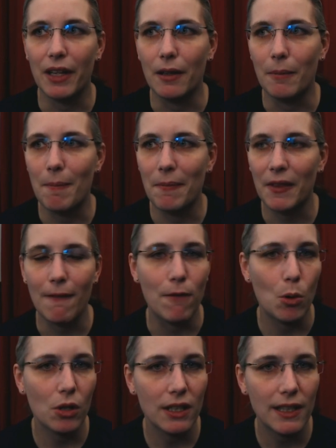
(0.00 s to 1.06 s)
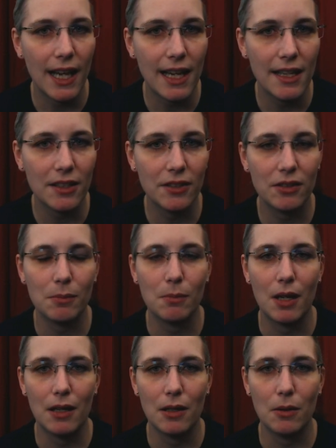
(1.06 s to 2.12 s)
um, vocalize
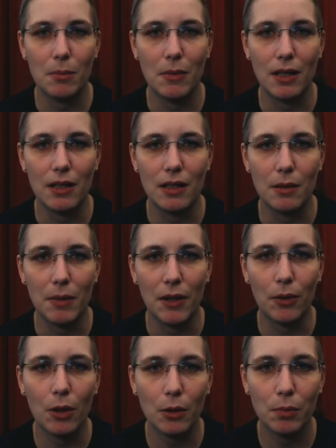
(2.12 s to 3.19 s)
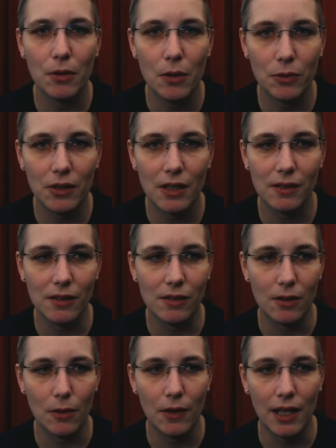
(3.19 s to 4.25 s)
my my my thought processes
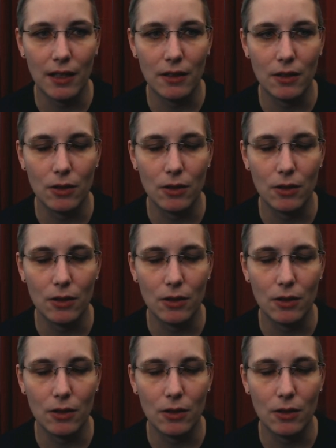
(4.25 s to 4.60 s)
so that